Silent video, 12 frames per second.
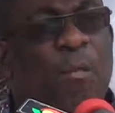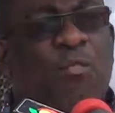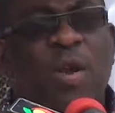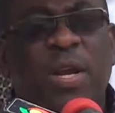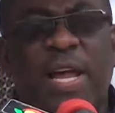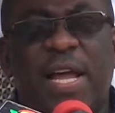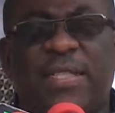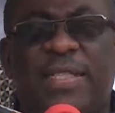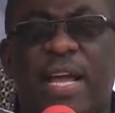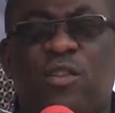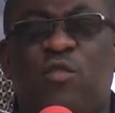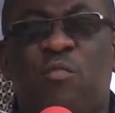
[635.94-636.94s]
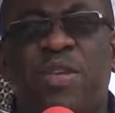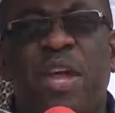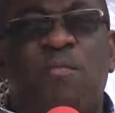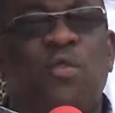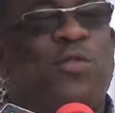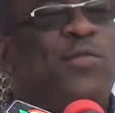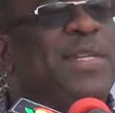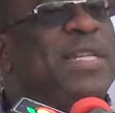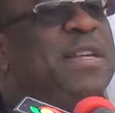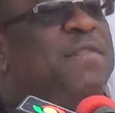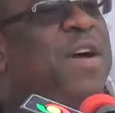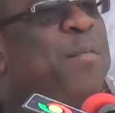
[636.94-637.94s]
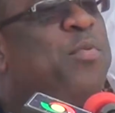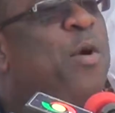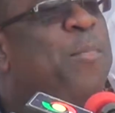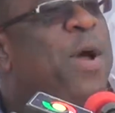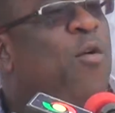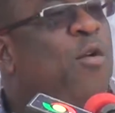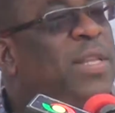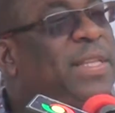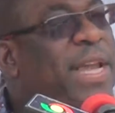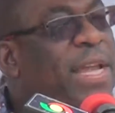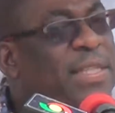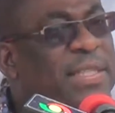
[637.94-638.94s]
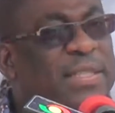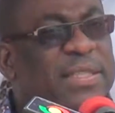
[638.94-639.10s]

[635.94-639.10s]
Broadcasters will be able to deliver proper content,